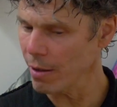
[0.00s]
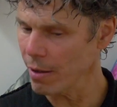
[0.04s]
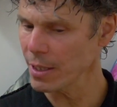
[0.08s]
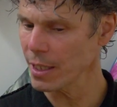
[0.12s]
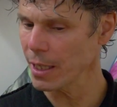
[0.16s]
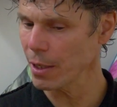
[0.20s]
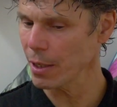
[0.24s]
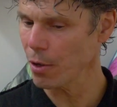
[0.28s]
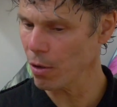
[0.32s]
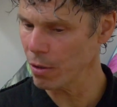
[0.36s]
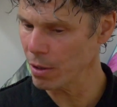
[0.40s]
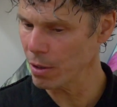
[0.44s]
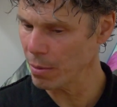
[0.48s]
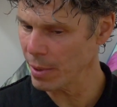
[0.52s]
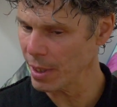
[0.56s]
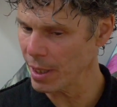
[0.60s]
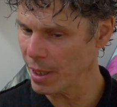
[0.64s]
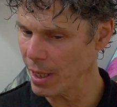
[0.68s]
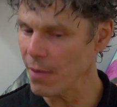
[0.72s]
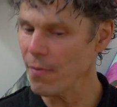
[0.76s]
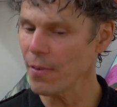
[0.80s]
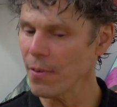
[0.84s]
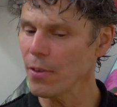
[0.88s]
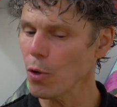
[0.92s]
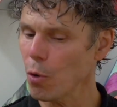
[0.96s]
arts economy,
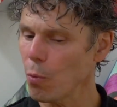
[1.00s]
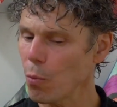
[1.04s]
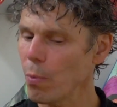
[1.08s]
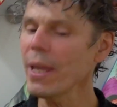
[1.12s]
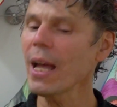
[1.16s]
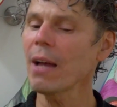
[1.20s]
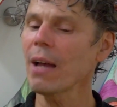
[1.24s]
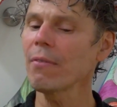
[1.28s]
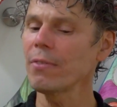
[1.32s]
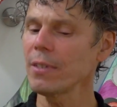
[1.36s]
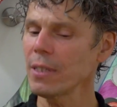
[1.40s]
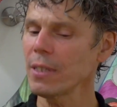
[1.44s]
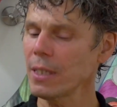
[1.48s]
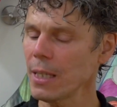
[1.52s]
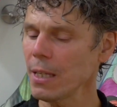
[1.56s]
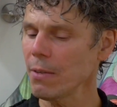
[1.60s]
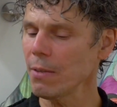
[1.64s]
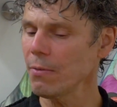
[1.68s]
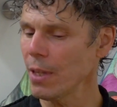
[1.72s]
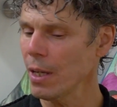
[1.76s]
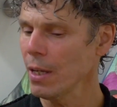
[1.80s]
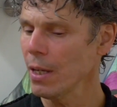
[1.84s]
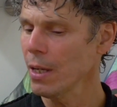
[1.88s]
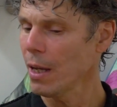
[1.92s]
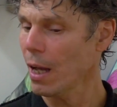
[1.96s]
even though we have
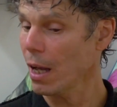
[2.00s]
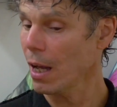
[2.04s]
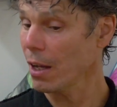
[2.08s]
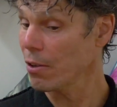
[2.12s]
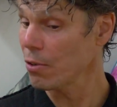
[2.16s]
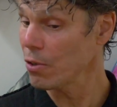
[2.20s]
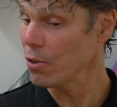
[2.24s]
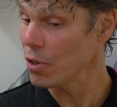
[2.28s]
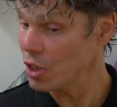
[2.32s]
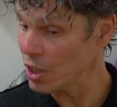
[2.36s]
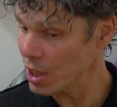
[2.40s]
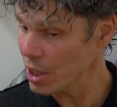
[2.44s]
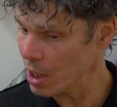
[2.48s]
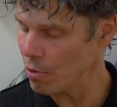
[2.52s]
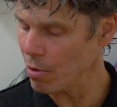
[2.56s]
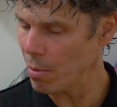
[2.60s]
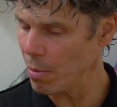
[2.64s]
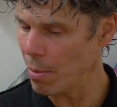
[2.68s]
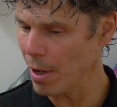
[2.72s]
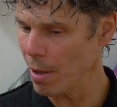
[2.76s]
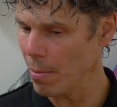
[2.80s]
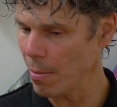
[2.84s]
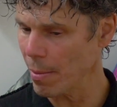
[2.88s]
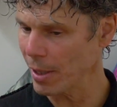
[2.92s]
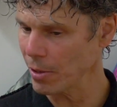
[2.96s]
received a
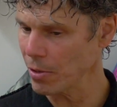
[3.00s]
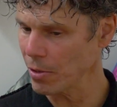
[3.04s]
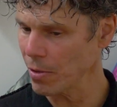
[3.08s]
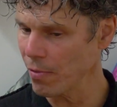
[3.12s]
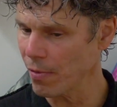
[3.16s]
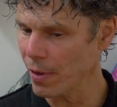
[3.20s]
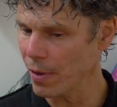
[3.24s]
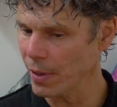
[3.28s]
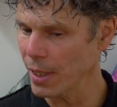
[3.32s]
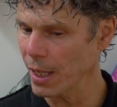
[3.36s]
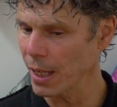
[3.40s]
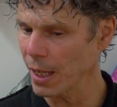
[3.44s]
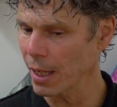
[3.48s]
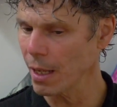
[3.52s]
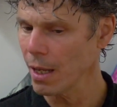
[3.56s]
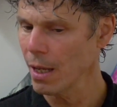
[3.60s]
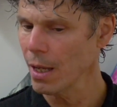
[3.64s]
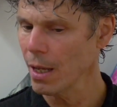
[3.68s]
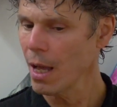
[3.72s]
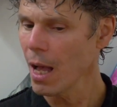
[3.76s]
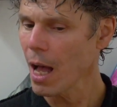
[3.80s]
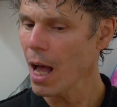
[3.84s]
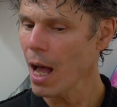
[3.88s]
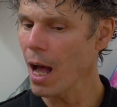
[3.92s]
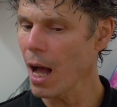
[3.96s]
considerable amount of funding,
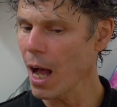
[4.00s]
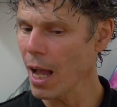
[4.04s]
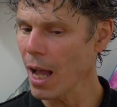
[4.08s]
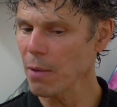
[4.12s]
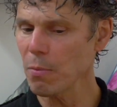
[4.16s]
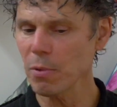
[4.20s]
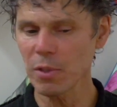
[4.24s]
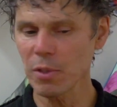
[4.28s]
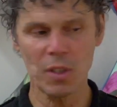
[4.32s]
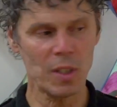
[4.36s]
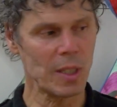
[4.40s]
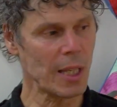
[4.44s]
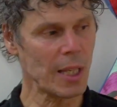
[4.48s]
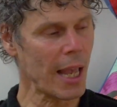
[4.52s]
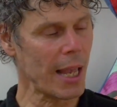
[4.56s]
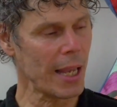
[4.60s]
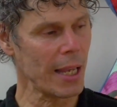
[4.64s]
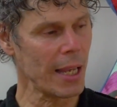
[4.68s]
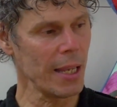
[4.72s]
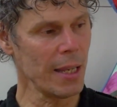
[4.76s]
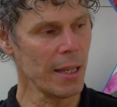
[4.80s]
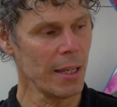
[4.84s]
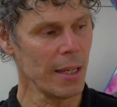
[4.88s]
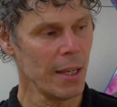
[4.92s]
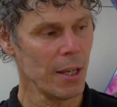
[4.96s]
I would
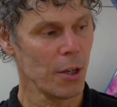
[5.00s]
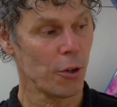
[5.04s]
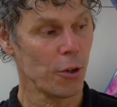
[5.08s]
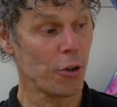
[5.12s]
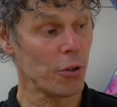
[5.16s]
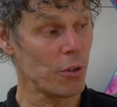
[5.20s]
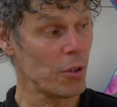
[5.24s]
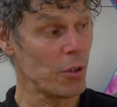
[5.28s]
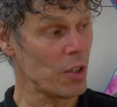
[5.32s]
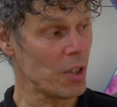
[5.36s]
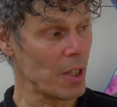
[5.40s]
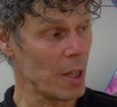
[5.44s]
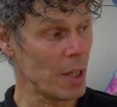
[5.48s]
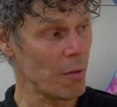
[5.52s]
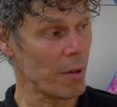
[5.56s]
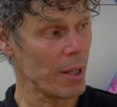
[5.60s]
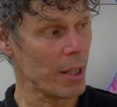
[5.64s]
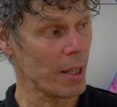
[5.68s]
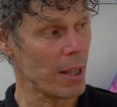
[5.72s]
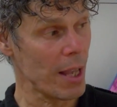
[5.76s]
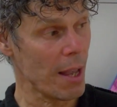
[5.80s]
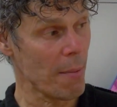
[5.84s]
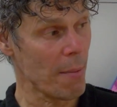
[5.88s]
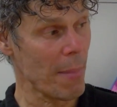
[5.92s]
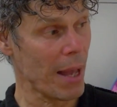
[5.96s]
say,
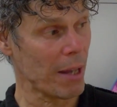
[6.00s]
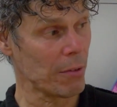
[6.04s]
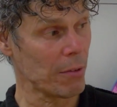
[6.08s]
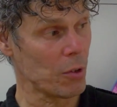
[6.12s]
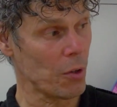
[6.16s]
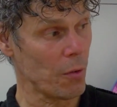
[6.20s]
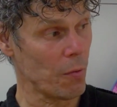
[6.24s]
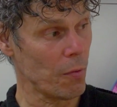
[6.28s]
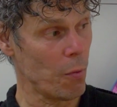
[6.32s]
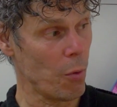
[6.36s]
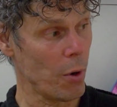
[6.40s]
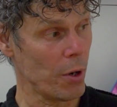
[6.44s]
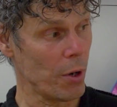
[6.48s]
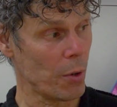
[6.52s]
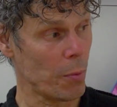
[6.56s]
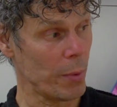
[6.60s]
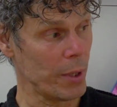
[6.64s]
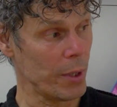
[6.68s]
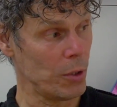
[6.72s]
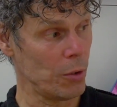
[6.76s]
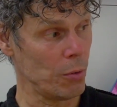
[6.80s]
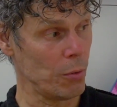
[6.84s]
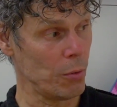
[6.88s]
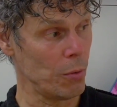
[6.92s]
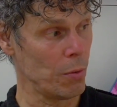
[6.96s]
considering the amount of work
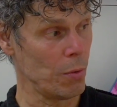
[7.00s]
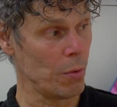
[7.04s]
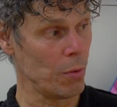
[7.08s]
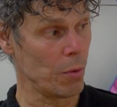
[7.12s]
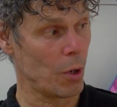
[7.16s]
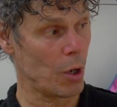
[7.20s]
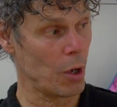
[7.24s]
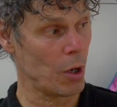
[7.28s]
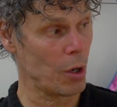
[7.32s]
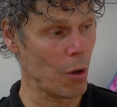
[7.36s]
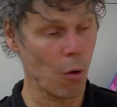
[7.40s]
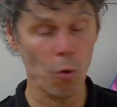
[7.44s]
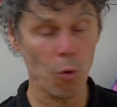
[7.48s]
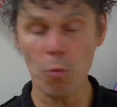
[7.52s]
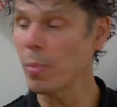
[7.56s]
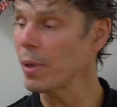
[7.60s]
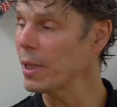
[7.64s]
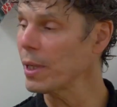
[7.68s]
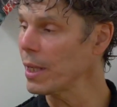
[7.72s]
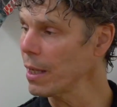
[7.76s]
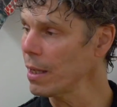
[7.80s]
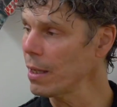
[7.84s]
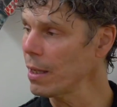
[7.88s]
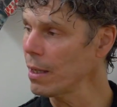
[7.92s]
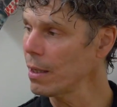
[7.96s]
we do
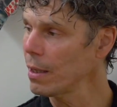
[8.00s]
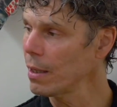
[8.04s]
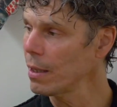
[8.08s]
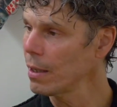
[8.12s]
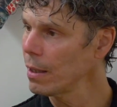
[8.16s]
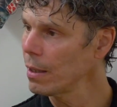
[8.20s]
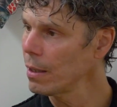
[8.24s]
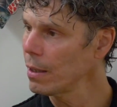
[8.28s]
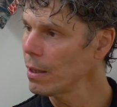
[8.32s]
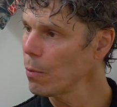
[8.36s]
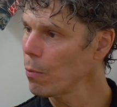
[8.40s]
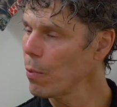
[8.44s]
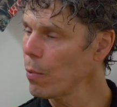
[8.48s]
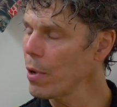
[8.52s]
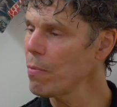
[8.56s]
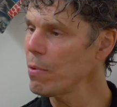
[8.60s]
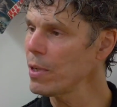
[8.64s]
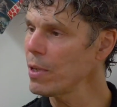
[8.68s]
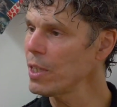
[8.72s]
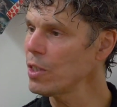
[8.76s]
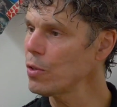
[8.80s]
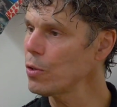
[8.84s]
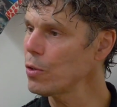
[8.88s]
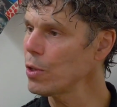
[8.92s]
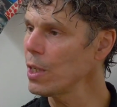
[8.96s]
globally, we
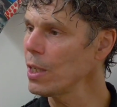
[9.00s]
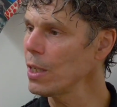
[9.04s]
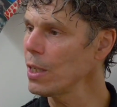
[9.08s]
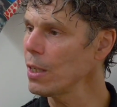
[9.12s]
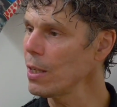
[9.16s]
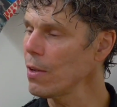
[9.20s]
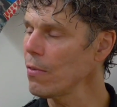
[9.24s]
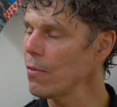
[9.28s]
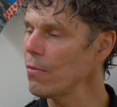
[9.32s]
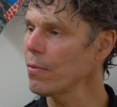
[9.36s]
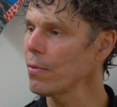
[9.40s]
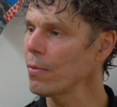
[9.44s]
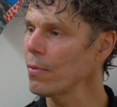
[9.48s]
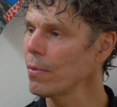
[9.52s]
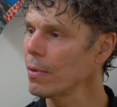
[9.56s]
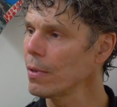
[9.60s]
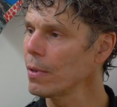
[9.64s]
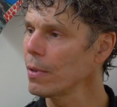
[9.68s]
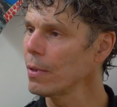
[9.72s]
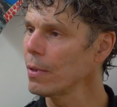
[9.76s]
receive